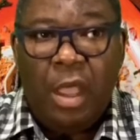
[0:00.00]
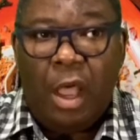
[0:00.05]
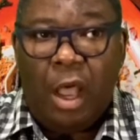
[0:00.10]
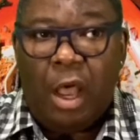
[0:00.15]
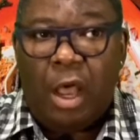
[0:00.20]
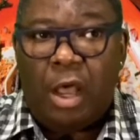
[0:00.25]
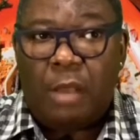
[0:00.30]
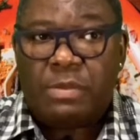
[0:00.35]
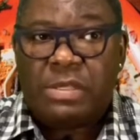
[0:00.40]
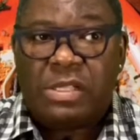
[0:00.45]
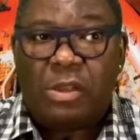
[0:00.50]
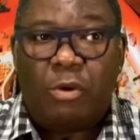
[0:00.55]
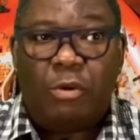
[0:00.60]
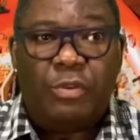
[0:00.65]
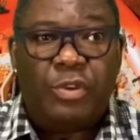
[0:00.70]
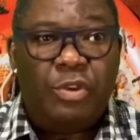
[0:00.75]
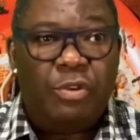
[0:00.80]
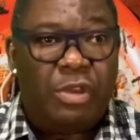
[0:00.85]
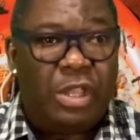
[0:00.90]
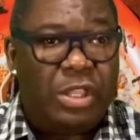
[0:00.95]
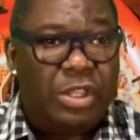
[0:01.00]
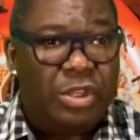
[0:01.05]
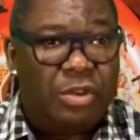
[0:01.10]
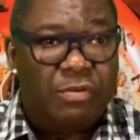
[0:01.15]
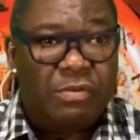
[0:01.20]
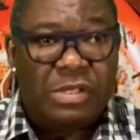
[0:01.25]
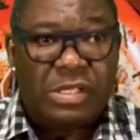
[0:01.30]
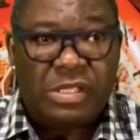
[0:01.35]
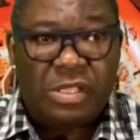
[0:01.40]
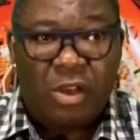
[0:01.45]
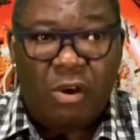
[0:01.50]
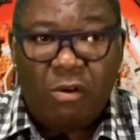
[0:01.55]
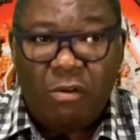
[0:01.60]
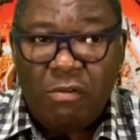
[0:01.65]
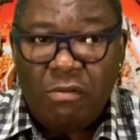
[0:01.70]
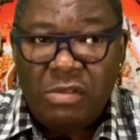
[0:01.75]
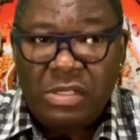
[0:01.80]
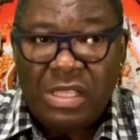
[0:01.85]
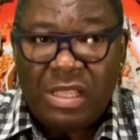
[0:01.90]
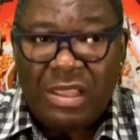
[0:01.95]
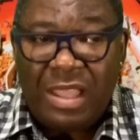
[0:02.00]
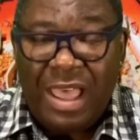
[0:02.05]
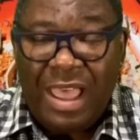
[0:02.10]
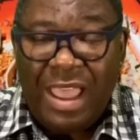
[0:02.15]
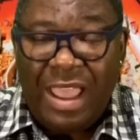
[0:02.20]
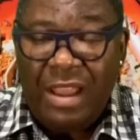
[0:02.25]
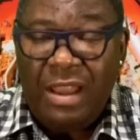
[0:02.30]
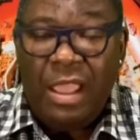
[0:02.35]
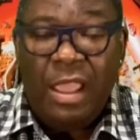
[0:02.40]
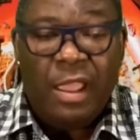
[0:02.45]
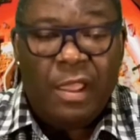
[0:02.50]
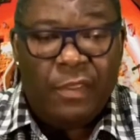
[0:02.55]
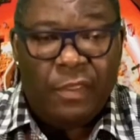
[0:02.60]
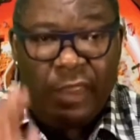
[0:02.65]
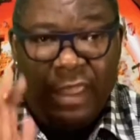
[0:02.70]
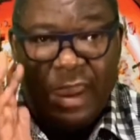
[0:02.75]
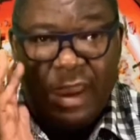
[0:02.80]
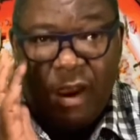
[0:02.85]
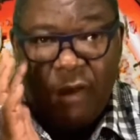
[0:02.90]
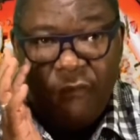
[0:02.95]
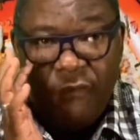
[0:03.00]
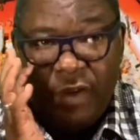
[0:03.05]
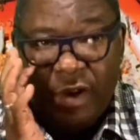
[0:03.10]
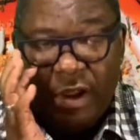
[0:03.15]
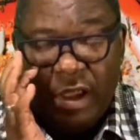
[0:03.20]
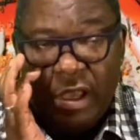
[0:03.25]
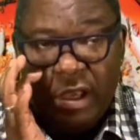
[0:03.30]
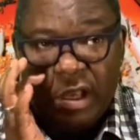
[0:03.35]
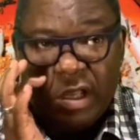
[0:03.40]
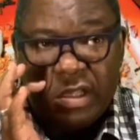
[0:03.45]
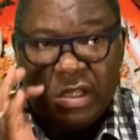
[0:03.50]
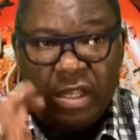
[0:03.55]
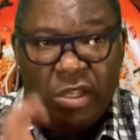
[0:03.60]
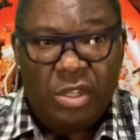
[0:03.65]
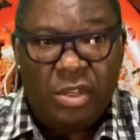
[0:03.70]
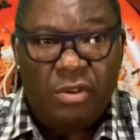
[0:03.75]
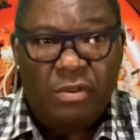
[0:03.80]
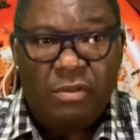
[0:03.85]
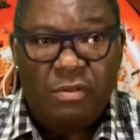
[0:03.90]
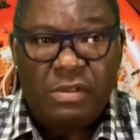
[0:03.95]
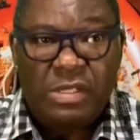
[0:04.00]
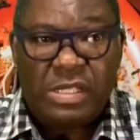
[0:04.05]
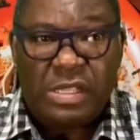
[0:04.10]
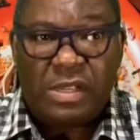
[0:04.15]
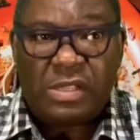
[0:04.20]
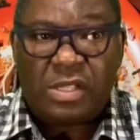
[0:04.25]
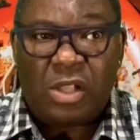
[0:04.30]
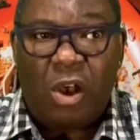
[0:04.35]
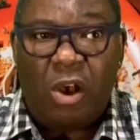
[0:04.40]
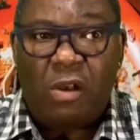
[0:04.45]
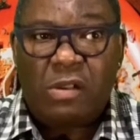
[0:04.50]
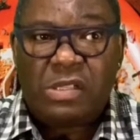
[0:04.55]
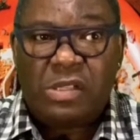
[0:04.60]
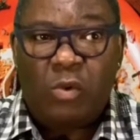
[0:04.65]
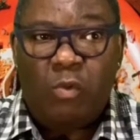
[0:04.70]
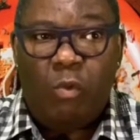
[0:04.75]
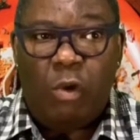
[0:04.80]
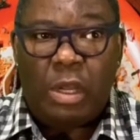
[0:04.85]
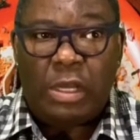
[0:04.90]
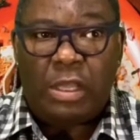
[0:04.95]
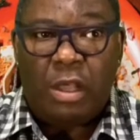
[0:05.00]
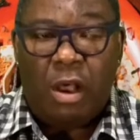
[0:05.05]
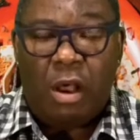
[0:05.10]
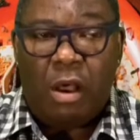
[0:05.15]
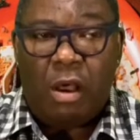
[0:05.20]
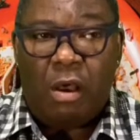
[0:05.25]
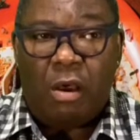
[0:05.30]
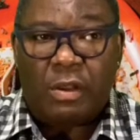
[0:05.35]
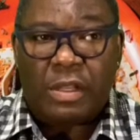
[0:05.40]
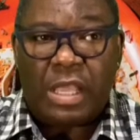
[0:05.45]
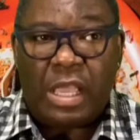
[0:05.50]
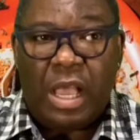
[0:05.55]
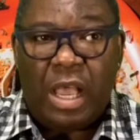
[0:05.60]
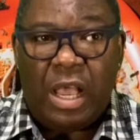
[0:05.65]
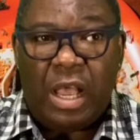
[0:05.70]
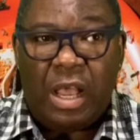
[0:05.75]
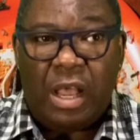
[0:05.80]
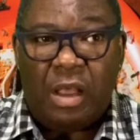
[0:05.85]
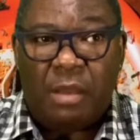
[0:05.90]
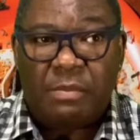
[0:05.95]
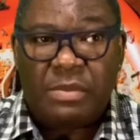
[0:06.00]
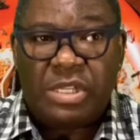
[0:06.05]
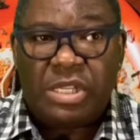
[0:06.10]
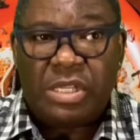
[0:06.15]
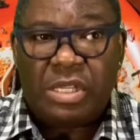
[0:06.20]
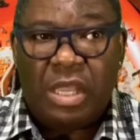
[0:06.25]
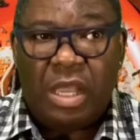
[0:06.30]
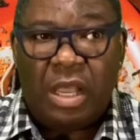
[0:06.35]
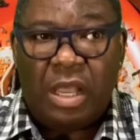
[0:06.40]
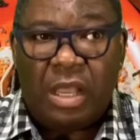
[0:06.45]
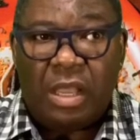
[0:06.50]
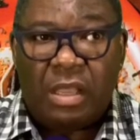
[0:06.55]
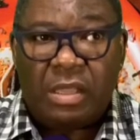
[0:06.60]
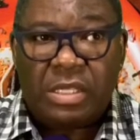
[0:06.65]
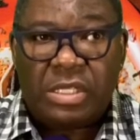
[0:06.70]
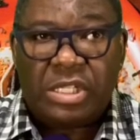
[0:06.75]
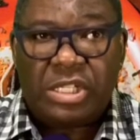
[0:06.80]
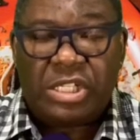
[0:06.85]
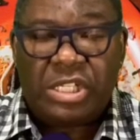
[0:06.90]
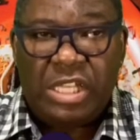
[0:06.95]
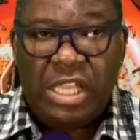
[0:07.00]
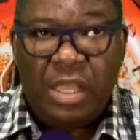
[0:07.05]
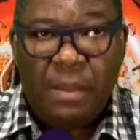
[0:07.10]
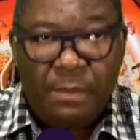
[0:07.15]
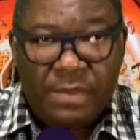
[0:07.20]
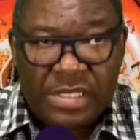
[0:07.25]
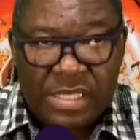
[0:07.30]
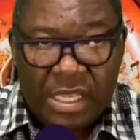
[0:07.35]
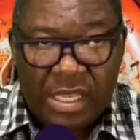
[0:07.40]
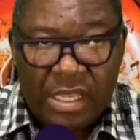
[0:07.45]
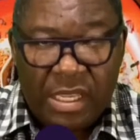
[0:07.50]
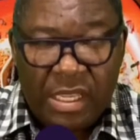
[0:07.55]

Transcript: Um, so you can use those a lot. They are very good to use. There's also one called um, uh, Shipt